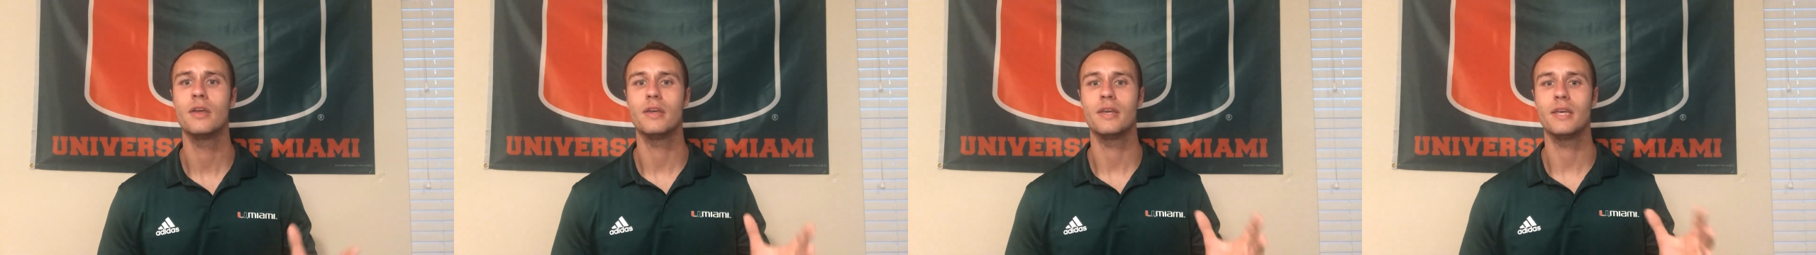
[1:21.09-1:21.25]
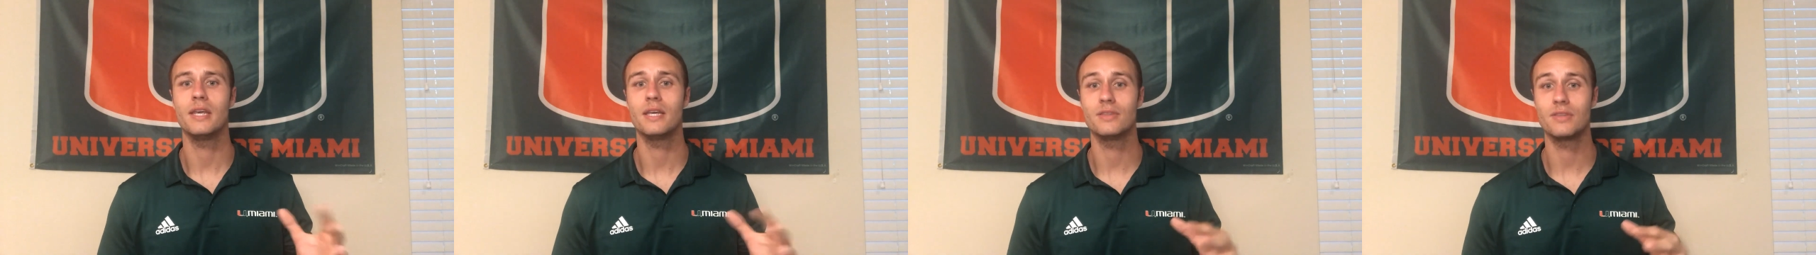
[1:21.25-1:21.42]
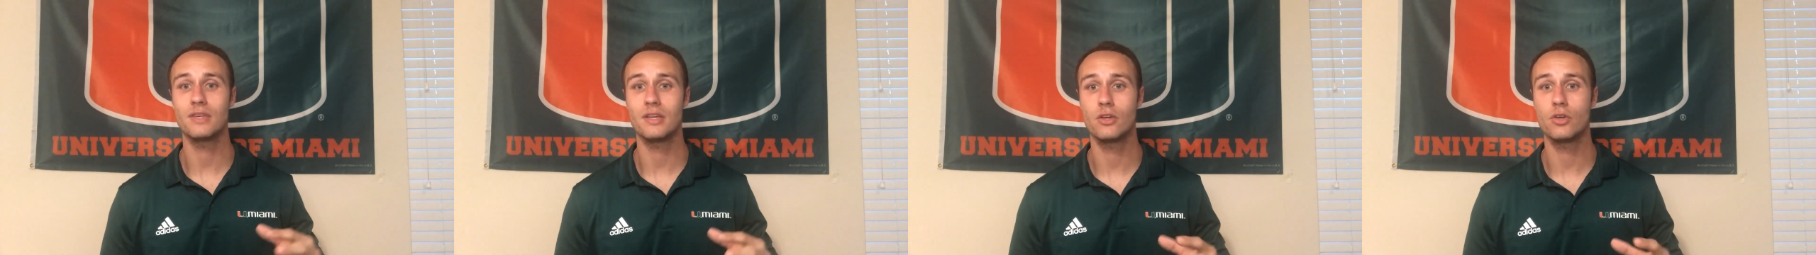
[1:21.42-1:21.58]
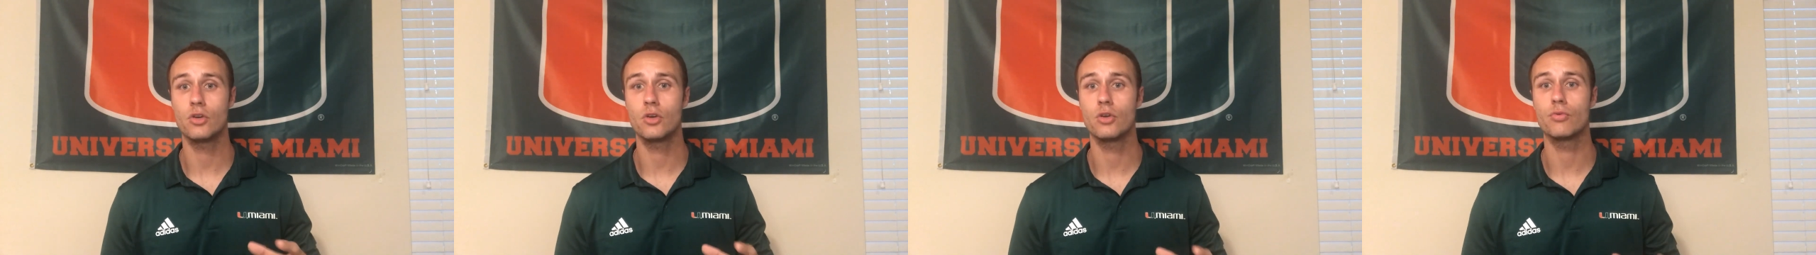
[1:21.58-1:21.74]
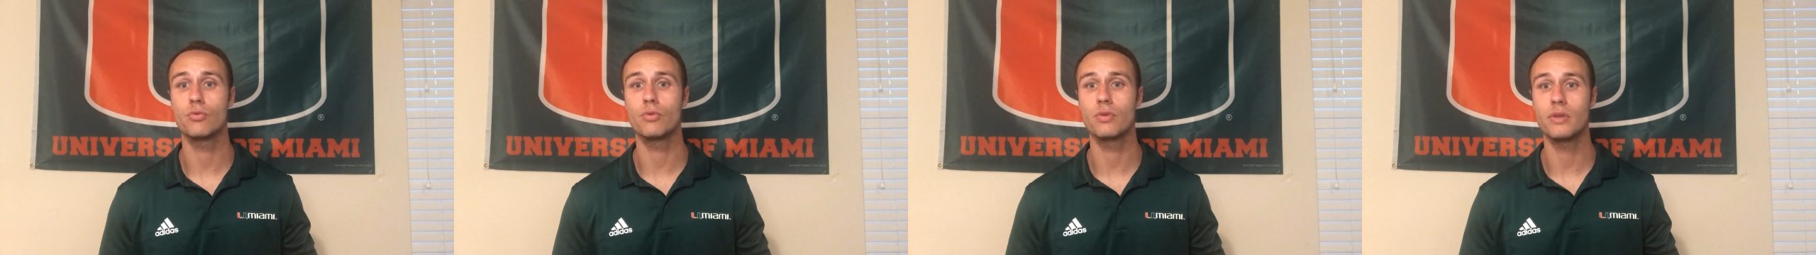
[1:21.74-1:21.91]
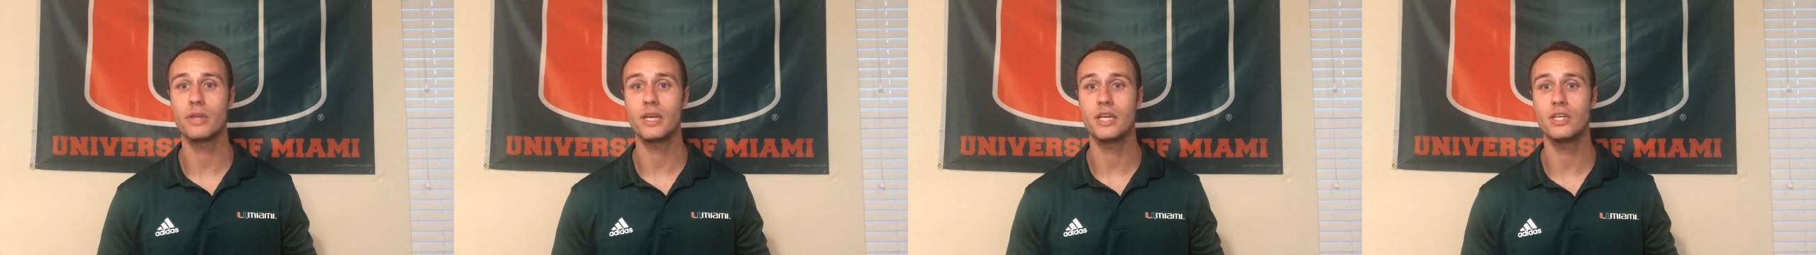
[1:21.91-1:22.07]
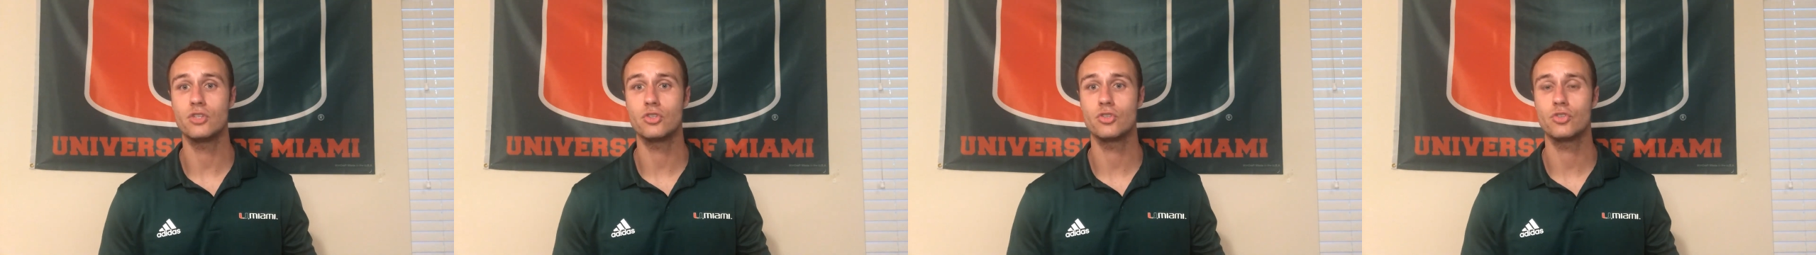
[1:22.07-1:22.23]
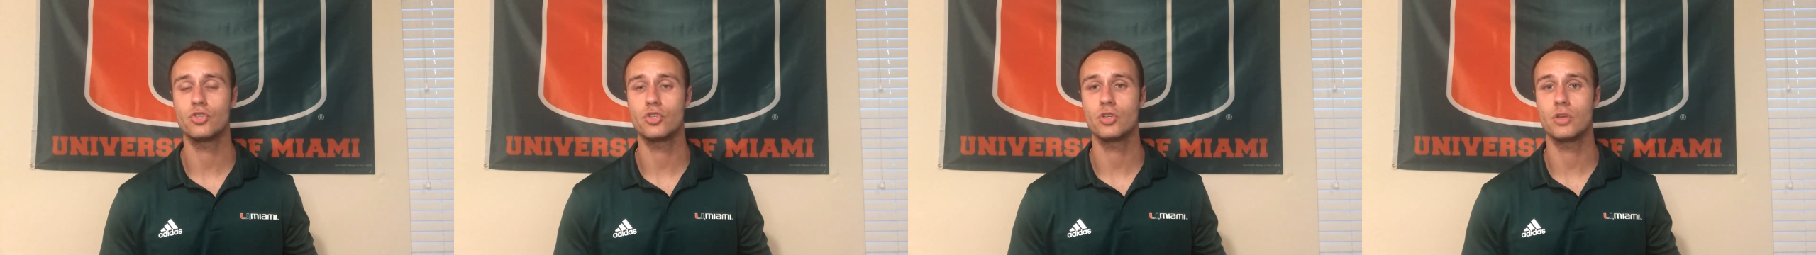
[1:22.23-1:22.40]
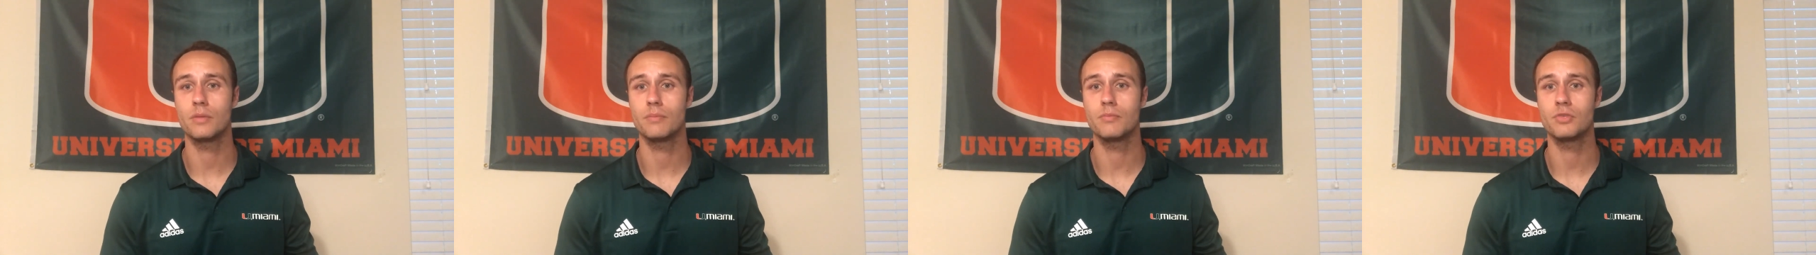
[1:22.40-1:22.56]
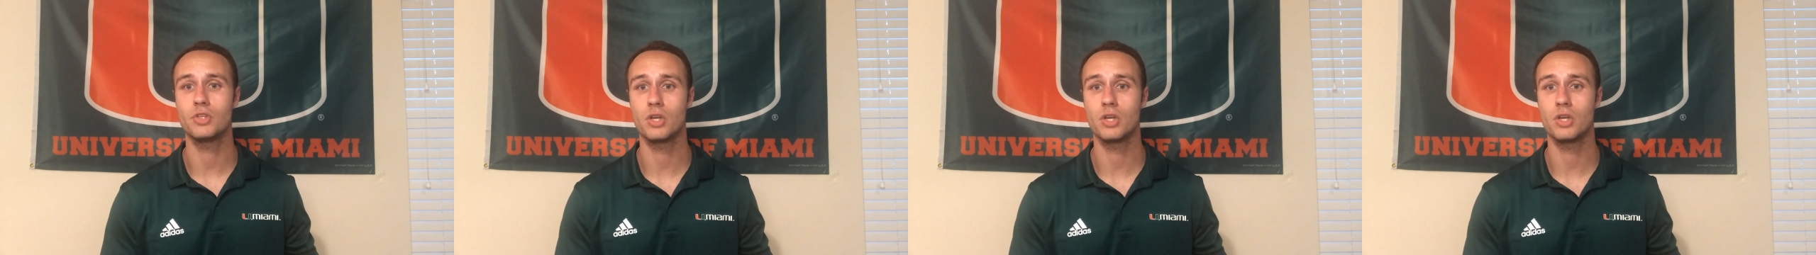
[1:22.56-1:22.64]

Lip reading: he has a good relationship,